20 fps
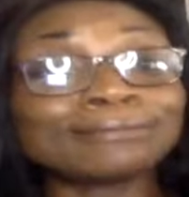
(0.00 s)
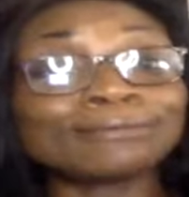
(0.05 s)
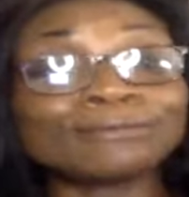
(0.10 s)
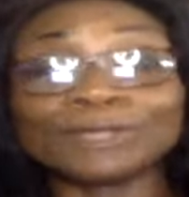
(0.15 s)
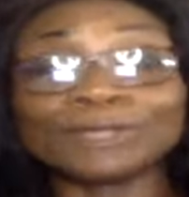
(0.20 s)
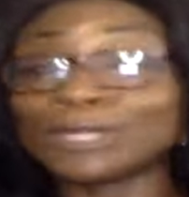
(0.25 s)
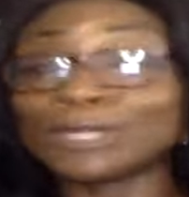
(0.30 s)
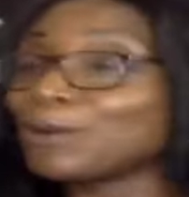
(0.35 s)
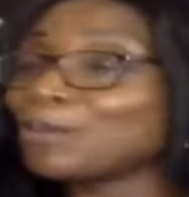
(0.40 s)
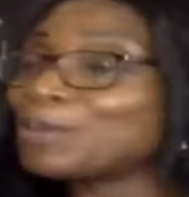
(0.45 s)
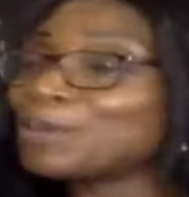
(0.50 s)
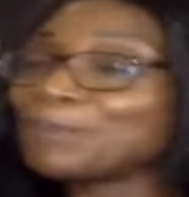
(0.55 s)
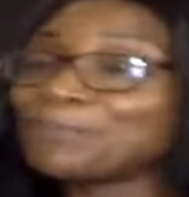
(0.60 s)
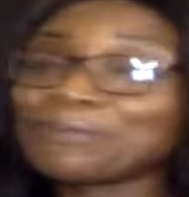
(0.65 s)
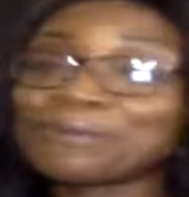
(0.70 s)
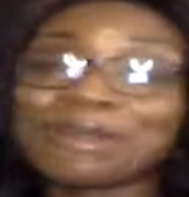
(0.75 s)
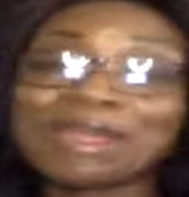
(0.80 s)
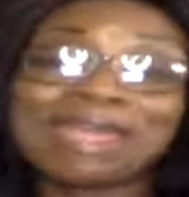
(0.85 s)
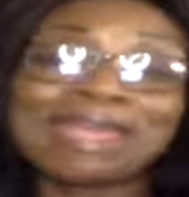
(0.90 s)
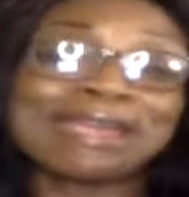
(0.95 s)
We gonna be
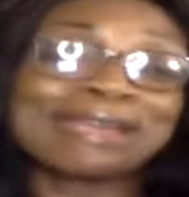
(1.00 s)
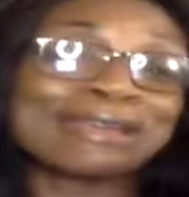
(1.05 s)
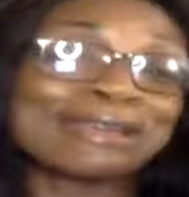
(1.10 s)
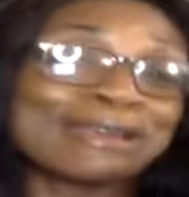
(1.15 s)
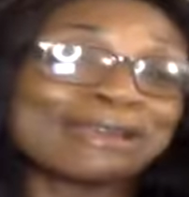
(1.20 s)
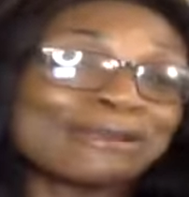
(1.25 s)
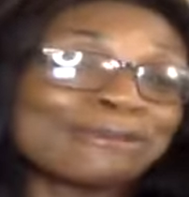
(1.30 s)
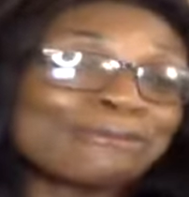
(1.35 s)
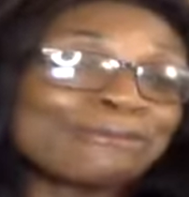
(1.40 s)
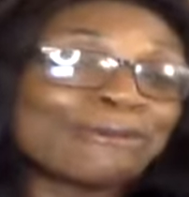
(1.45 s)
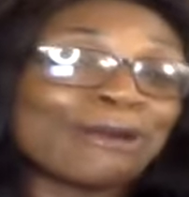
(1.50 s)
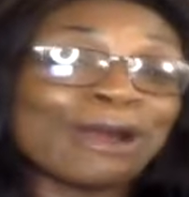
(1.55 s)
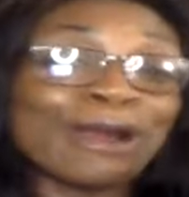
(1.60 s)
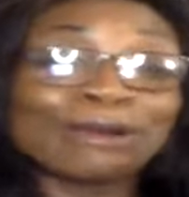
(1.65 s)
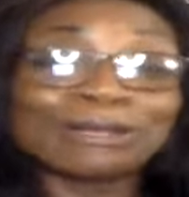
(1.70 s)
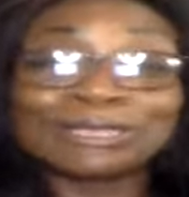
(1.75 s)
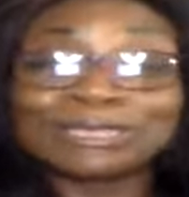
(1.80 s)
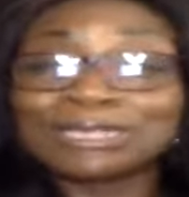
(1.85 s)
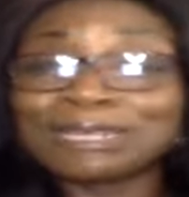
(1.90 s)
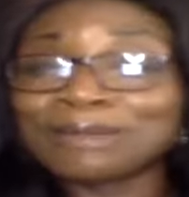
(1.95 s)
praying and
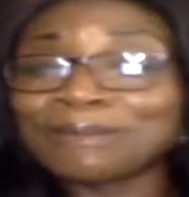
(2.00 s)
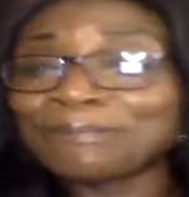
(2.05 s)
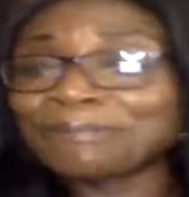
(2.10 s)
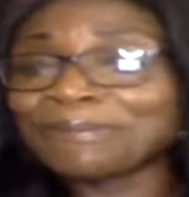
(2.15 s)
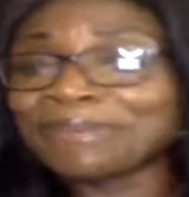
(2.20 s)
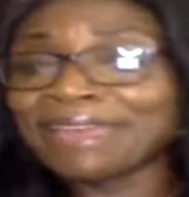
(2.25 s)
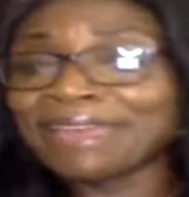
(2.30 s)
worshiping.